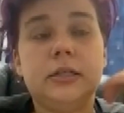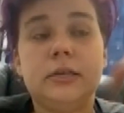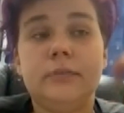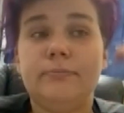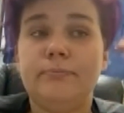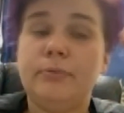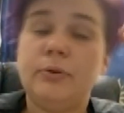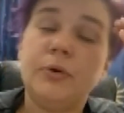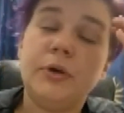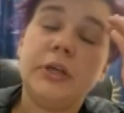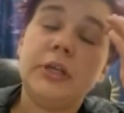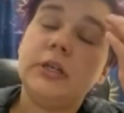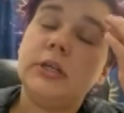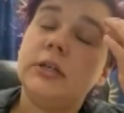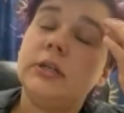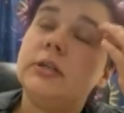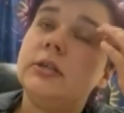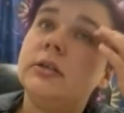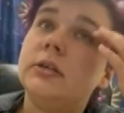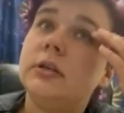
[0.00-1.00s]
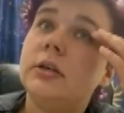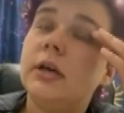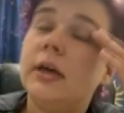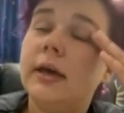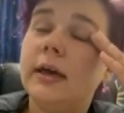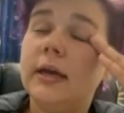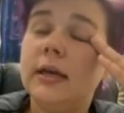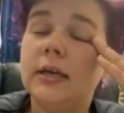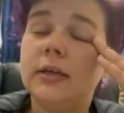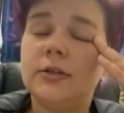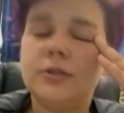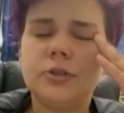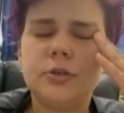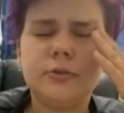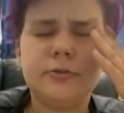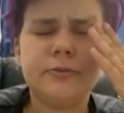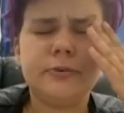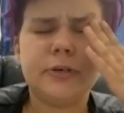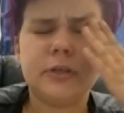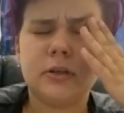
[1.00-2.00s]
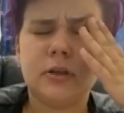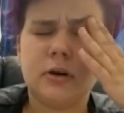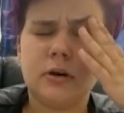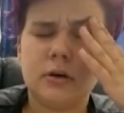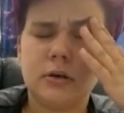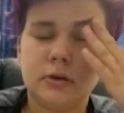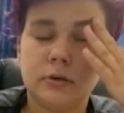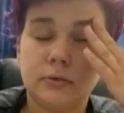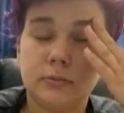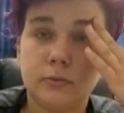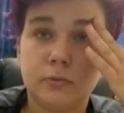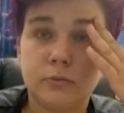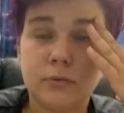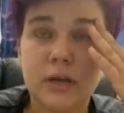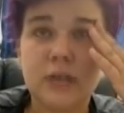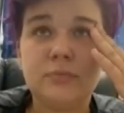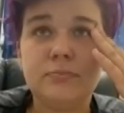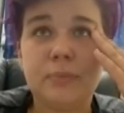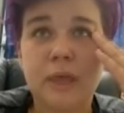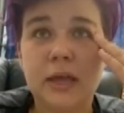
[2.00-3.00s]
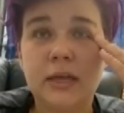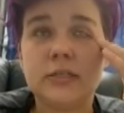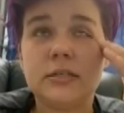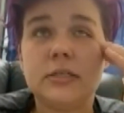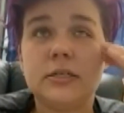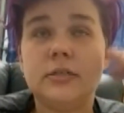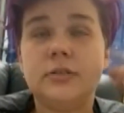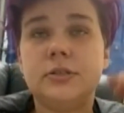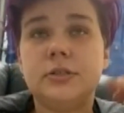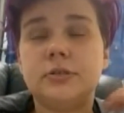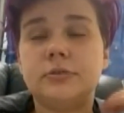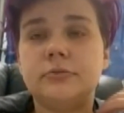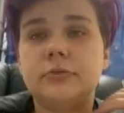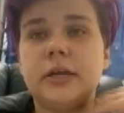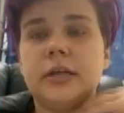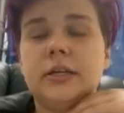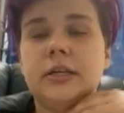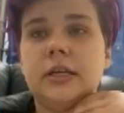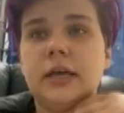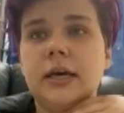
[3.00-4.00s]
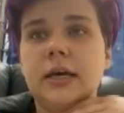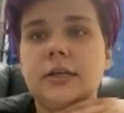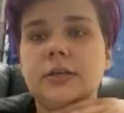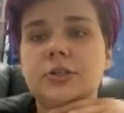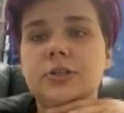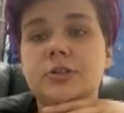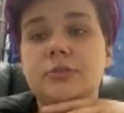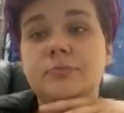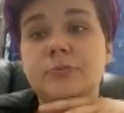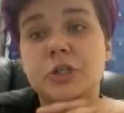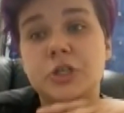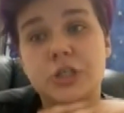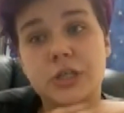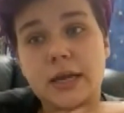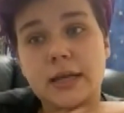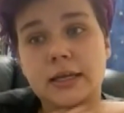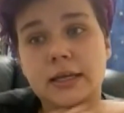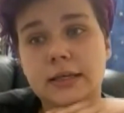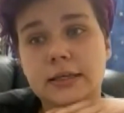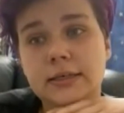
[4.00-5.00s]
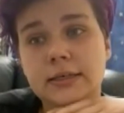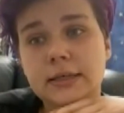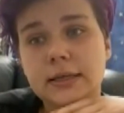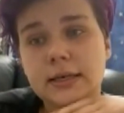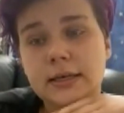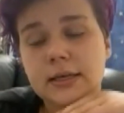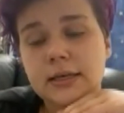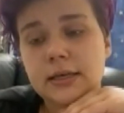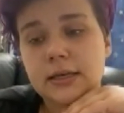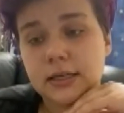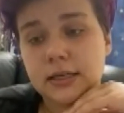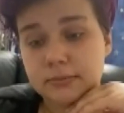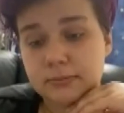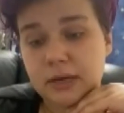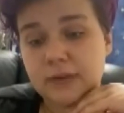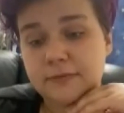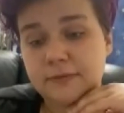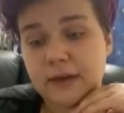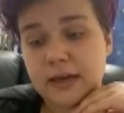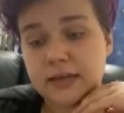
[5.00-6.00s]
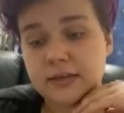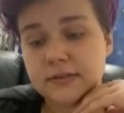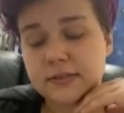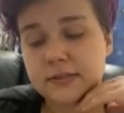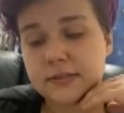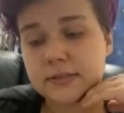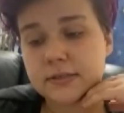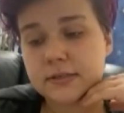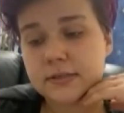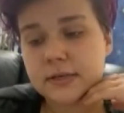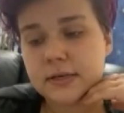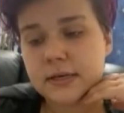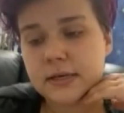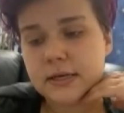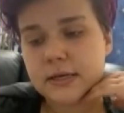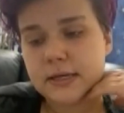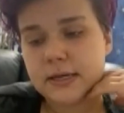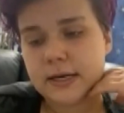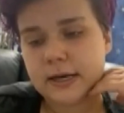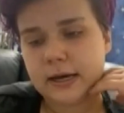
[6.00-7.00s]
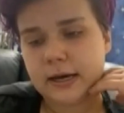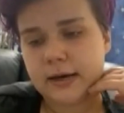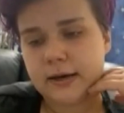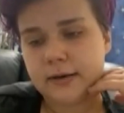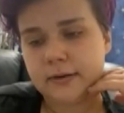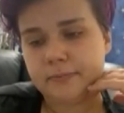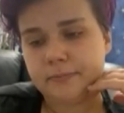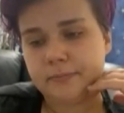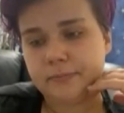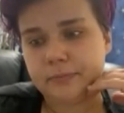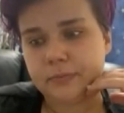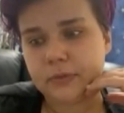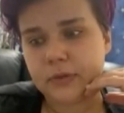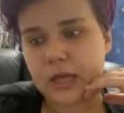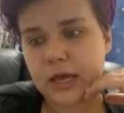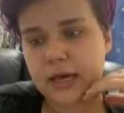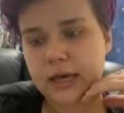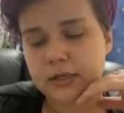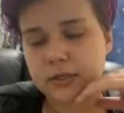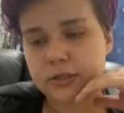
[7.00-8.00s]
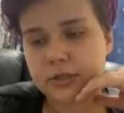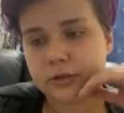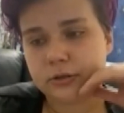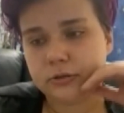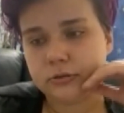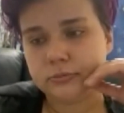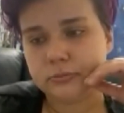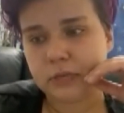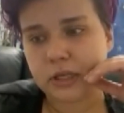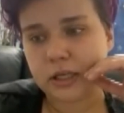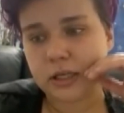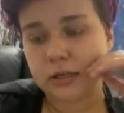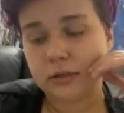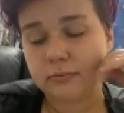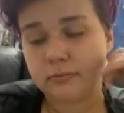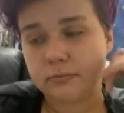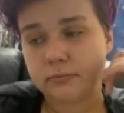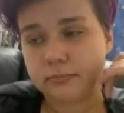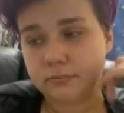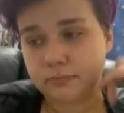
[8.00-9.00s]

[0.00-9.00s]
He pointed a two foot long, red painted, serrated edged machete in my face um, and told me